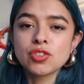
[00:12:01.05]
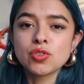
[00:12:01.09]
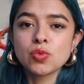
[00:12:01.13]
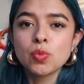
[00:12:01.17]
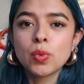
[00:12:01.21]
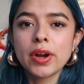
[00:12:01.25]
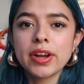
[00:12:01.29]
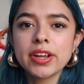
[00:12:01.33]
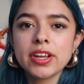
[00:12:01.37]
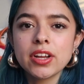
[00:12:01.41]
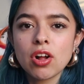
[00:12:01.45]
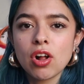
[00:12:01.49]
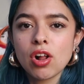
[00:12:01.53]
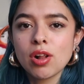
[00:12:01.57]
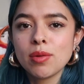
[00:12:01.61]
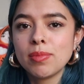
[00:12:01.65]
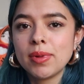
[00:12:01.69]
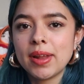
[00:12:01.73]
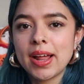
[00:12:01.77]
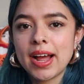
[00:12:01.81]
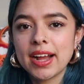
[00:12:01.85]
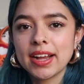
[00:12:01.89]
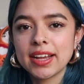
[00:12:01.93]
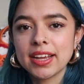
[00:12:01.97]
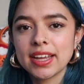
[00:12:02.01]
Just wearing all
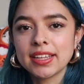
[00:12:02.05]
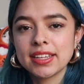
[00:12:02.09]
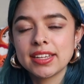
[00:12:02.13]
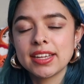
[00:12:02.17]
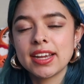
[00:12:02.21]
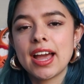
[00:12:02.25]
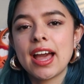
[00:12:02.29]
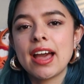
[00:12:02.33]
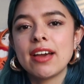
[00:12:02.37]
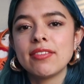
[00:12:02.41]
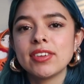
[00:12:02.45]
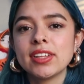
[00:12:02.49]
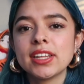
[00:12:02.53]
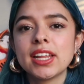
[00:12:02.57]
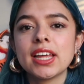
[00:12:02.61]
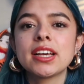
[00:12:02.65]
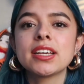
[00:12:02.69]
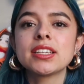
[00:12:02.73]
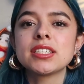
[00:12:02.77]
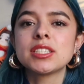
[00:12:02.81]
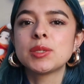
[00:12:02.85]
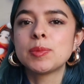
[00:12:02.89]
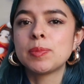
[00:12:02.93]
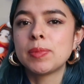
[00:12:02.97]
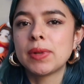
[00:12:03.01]
black and then having like
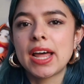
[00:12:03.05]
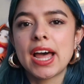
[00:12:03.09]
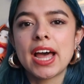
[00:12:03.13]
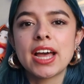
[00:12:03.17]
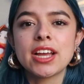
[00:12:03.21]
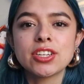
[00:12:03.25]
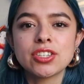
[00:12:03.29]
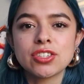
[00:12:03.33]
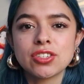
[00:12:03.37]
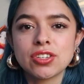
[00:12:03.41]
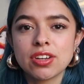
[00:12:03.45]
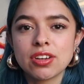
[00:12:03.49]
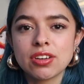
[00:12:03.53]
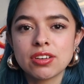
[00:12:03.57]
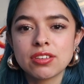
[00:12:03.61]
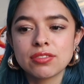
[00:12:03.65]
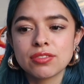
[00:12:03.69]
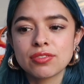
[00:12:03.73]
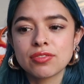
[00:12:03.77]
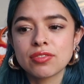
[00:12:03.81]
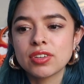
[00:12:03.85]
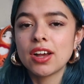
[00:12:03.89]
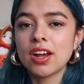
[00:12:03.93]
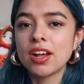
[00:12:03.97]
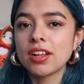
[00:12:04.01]
a splash
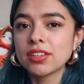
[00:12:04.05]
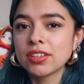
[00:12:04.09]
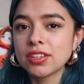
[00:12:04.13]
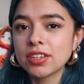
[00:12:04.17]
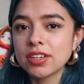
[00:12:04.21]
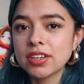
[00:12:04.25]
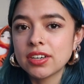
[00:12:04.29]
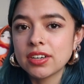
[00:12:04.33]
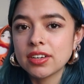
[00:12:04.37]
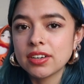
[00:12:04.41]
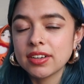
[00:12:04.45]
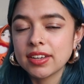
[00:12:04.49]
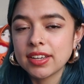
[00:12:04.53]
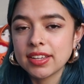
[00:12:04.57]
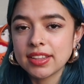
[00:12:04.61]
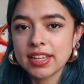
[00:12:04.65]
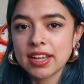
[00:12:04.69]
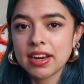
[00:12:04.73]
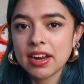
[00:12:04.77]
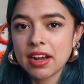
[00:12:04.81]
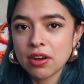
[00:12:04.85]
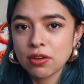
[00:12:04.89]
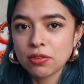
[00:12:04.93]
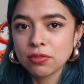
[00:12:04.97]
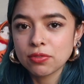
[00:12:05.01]
of color in
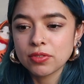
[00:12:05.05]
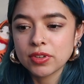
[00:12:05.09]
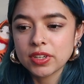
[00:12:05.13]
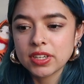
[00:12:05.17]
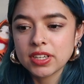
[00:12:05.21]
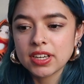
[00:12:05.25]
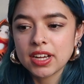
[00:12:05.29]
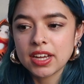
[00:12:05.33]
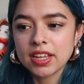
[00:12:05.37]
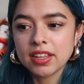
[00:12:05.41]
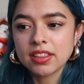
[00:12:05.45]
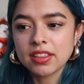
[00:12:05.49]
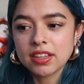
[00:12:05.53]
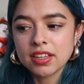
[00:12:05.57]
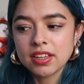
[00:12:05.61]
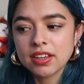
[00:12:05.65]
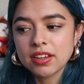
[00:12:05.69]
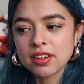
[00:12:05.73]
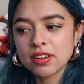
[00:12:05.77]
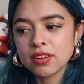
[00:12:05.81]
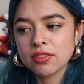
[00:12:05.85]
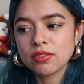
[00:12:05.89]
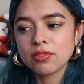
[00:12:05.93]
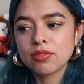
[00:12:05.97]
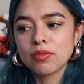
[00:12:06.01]
that outfit, I
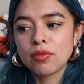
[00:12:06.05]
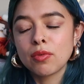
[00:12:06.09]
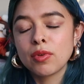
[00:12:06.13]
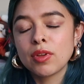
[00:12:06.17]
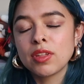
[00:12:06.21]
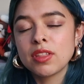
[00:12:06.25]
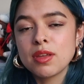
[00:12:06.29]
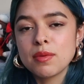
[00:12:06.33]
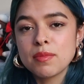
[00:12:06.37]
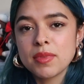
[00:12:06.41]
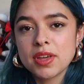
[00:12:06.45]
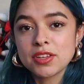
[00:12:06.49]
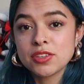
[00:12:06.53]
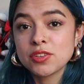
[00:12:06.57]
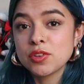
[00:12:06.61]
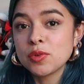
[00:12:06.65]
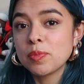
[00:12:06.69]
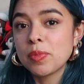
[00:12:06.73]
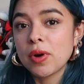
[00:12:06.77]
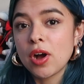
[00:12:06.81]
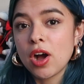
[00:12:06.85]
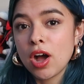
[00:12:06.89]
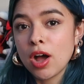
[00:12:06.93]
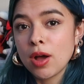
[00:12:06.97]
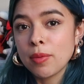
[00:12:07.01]
think really makes you
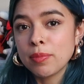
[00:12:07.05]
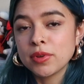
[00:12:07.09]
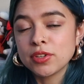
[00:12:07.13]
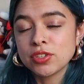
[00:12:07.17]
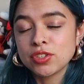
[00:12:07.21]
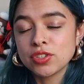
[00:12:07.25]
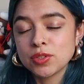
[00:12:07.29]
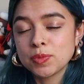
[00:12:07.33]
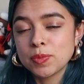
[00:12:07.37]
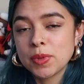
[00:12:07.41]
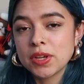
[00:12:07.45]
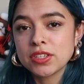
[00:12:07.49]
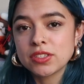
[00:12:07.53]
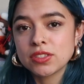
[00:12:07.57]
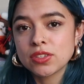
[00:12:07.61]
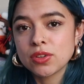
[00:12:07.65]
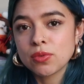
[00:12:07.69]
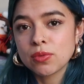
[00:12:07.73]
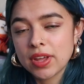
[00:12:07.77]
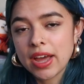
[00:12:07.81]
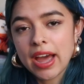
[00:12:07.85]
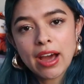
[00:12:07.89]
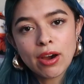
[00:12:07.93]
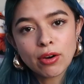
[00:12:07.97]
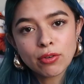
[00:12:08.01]
pop and just makes
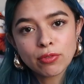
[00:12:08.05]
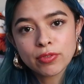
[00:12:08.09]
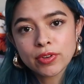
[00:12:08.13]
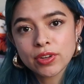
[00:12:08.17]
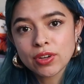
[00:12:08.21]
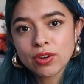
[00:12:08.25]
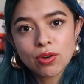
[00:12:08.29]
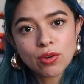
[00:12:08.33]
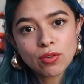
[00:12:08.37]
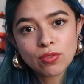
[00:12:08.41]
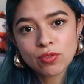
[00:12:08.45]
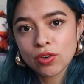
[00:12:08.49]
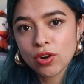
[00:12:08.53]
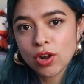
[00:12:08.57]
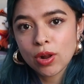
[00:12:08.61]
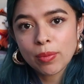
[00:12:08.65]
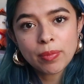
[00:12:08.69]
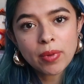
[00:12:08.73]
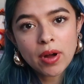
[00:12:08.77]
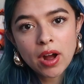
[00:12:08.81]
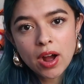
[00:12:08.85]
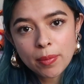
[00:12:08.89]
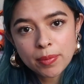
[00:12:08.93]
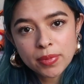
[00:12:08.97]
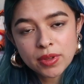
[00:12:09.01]
the outfit overall
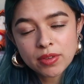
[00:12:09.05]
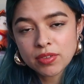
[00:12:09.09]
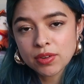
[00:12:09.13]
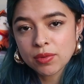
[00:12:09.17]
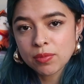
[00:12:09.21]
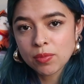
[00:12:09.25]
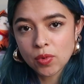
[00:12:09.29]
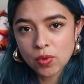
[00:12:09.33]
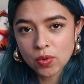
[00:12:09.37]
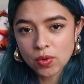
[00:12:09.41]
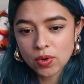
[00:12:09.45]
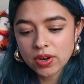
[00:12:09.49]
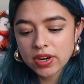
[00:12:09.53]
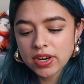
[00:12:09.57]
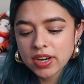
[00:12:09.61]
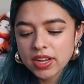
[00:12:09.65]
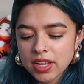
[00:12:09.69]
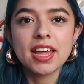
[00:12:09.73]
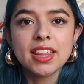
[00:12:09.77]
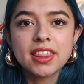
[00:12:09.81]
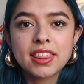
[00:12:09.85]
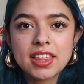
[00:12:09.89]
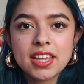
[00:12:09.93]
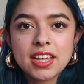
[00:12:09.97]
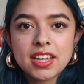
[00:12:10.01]
pop even more.
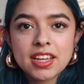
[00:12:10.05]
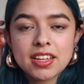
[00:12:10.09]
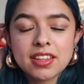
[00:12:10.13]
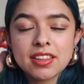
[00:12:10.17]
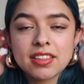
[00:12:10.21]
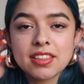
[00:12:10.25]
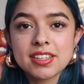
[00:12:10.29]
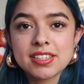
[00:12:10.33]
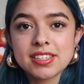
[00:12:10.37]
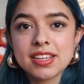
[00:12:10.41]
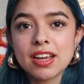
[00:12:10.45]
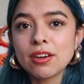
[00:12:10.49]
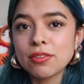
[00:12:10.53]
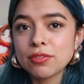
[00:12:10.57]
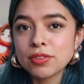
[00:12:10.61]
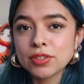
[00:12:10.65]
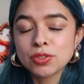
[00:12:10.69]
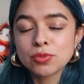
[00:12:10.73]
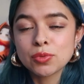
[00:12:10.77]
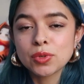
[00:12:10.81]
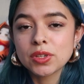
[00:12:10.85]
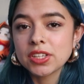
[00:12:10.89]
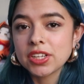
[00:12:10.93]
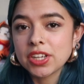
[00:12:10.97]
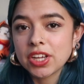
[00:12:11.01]
I think this outfit
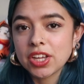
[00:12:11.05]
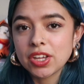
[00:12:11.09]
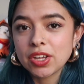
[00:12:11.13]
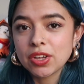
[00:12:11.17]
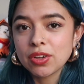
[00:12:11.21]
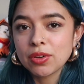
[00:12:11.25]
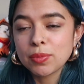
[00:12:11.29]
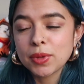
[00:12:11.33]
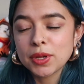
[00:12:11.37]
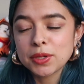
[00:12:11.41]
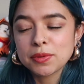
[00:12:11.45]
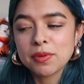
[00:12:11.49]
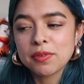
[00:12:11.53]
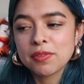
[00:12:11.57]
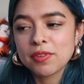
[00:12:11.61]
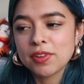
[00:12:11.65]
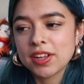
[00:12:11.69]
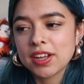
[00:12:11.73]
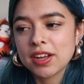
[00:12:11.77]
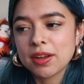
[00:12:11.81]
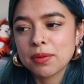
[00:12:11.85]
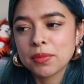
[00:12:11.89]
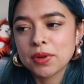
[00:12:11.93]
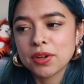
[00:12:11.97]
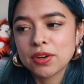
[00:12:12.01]
is really cute. It makes me feel
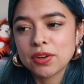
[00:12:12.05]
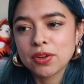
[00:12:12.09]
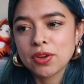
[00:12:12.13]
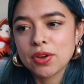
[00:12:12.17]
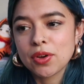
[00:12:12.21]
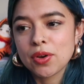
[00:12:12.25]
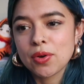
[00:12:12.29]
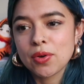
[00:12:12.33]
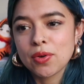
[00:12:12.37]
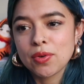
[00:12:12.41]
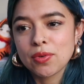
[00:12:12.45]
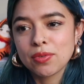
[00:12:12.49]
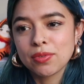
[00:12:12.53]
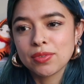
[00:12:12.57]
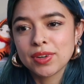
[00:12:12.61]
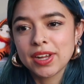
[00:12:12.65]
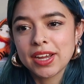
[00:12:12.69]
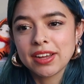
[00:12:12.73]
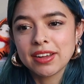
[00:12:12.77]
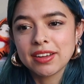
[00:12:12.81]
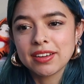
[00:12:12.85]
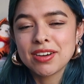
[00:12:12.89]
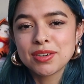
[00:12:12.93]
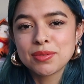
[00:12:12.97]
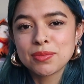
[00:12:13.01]
like I'm gonna go
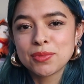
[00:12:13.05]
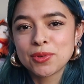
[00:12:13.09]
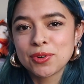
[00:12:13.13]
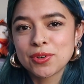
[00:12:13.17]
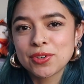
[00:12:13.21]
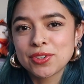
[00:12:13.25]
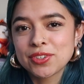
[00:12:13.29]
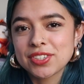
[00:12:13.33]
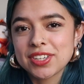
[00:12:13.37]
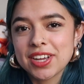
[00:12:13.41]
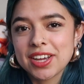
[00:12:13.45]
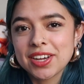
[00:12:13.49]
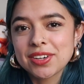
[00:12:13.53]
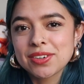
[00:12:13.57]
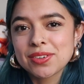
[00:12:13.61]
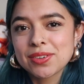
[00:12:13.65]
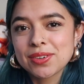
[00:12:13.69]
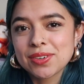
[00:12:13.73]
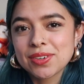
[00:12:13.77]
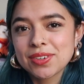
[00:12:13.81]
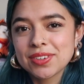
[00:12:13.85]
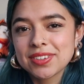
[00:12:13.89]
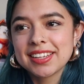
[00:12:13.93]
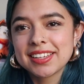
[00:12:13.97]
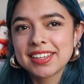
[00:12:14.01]
like on a
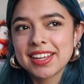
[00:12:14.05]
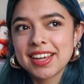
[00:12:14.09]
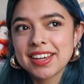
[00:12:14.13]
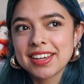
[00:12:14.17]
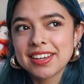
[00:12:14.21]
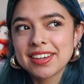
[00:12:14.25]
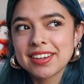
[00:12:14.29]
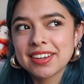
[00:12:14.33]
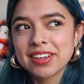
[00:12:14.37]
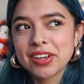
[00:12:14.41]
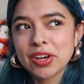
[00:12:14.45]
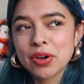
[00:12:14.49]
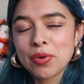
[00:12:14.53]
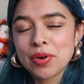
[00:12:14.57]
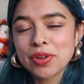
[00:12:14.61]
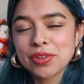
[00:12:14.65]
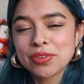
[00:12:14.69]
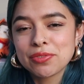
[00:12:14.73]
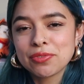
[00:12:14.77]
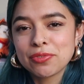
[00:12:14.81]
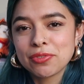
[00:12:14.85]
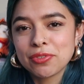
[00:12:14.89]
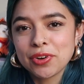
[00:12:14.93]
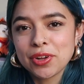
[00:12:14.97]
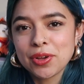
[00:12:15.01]
motorcycle and like go on
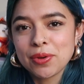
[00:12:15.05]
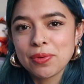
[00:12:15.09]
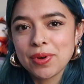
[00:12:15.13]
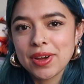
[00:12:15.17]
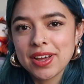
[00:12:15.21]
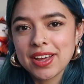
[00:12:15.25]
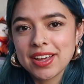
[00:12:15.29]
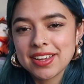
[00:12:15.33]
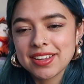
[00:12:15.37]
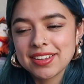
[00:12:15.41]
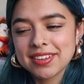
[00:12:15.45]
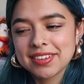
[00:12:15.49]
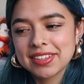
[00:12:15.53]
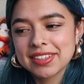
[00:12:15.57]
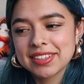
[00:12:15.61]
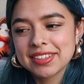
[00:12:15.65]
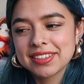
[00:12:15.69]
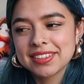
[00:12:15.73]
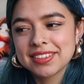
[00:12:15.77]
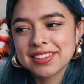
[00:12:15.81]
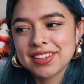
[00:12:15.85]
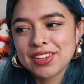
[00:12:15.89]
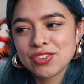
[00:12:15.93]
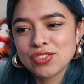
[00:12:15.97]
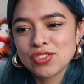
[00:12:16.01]
the freeway
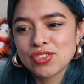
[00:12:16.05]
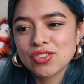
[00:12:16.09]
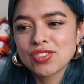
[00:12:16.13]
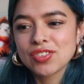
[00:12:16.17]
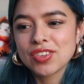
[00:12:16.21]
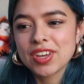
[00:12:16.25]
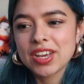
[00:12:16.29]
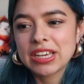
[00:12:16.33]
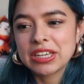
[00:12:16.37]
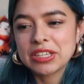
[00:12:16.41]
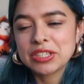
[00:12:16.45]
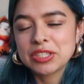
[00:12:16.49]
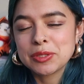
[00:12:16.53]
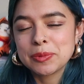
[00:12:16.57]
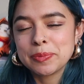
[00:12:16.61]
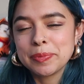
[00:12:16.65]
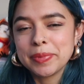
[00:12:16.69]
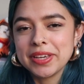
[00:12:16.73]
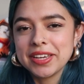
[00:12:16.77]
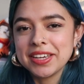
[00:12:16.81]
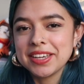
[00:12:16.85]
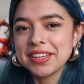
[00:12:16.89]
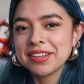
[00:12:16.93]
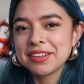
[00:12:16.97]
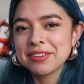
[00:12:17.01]
and just like
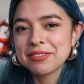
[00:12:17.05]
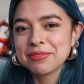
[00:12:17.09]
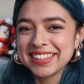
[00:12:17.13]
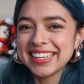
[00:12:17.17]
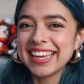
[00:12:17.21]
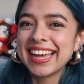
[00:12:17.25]
speed.